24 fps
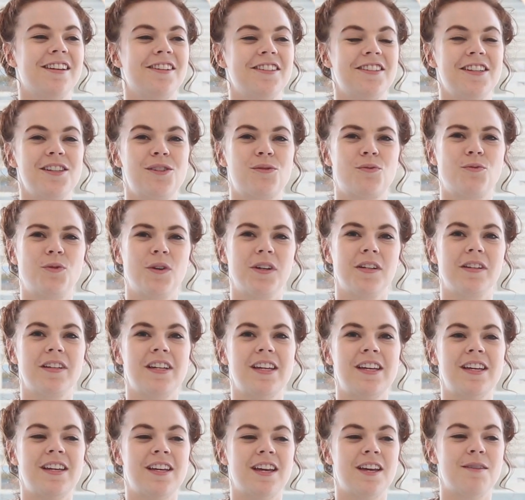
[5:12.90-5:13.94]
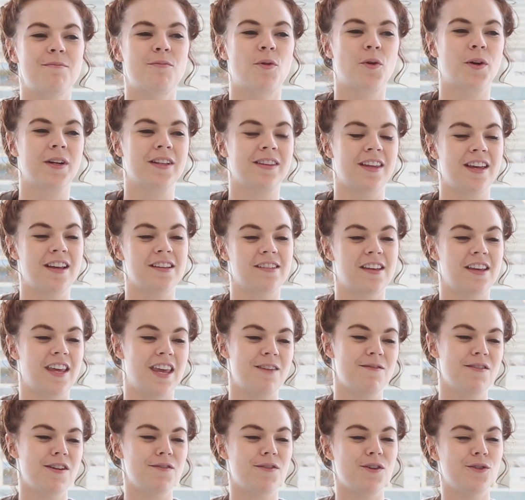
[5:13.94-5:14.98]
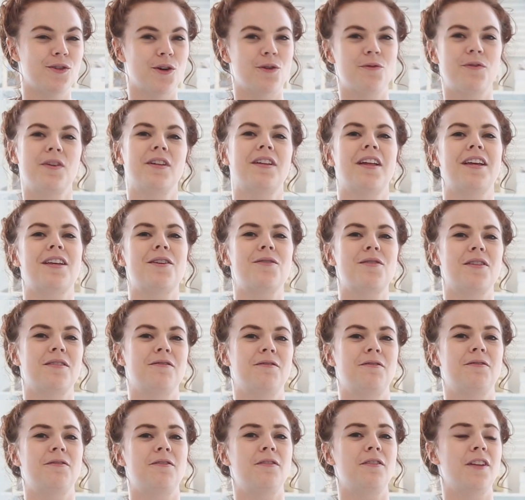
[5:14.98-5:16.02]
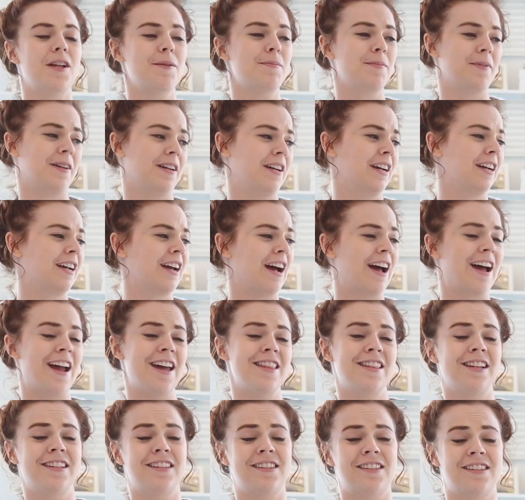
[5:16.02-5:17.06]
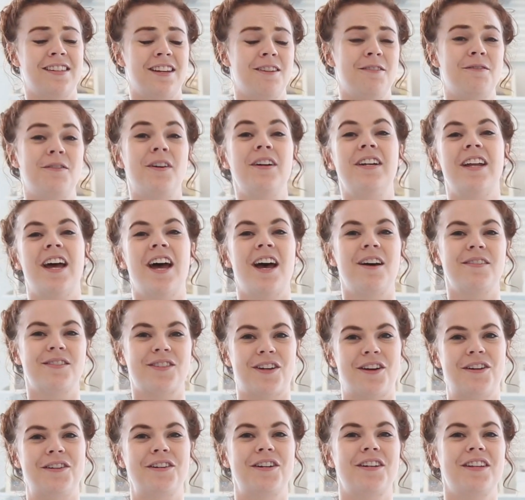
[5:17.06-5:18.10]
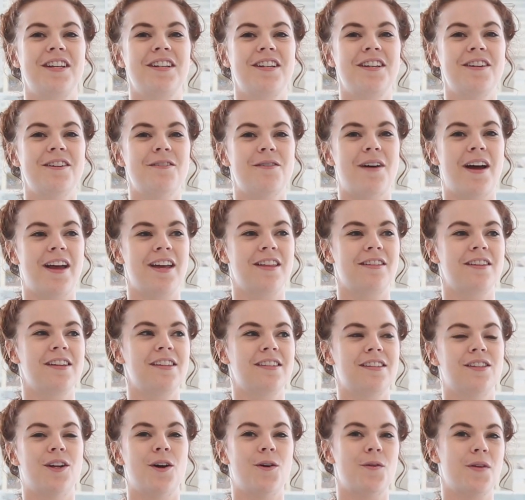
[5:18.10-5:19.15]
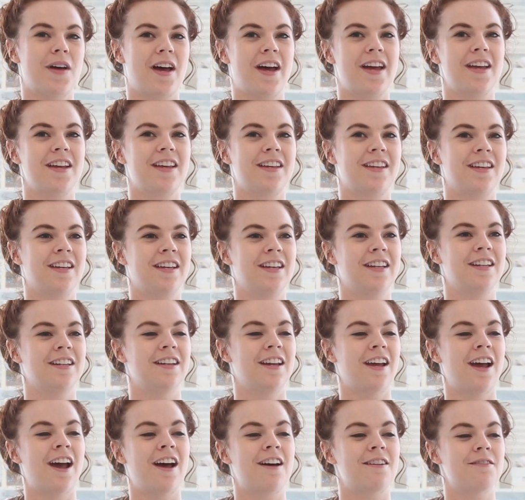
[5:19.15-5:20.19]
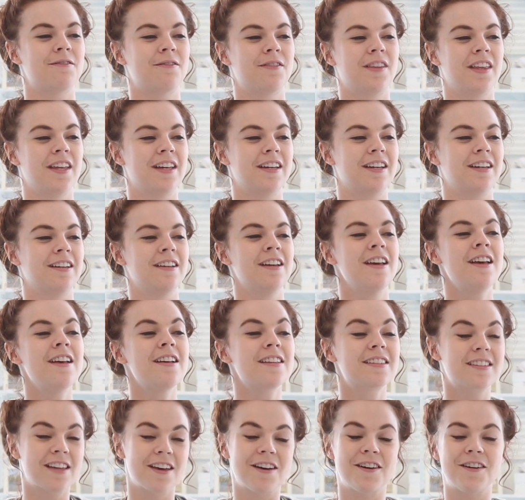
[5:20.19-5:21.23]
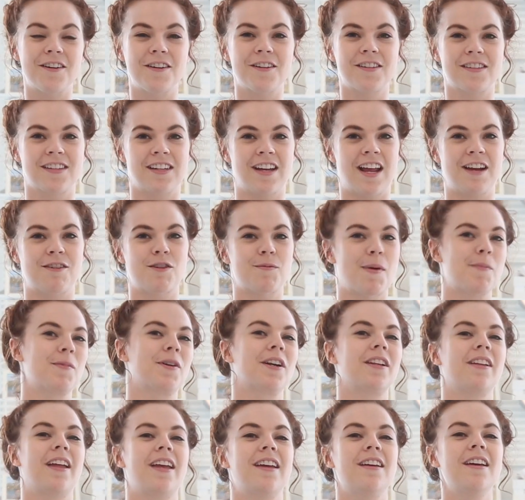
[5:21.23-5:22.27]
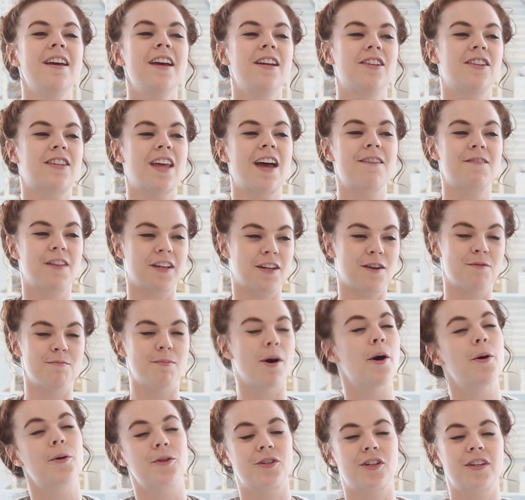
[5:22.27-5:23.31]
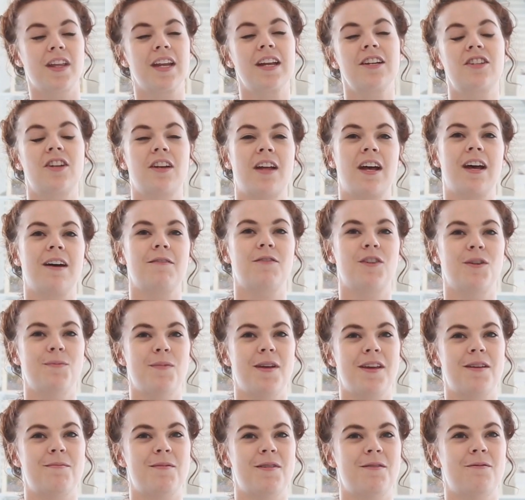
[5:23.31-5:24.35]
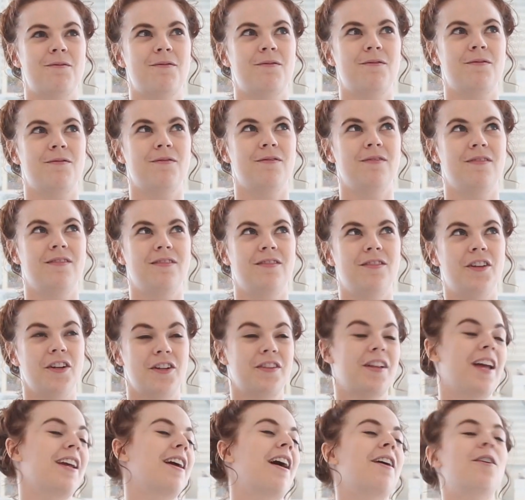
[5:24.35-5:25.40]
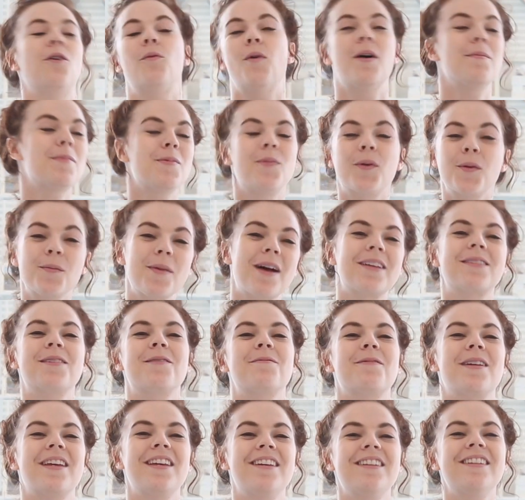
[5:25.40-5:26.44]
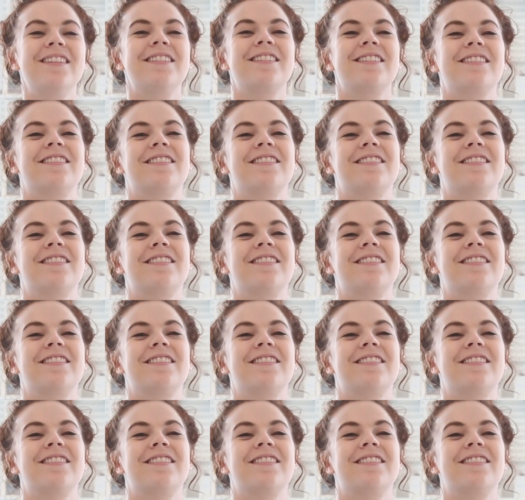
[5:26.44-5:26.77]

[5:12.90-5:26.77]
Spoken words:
There's just really important things. Like, even if you don't feel like you can flip a guy that's a foot and a half taller than you, I at least know that I can have the skills, and I remember to, like, just have the composure that I should have to make me look like I don't want people to mess with me.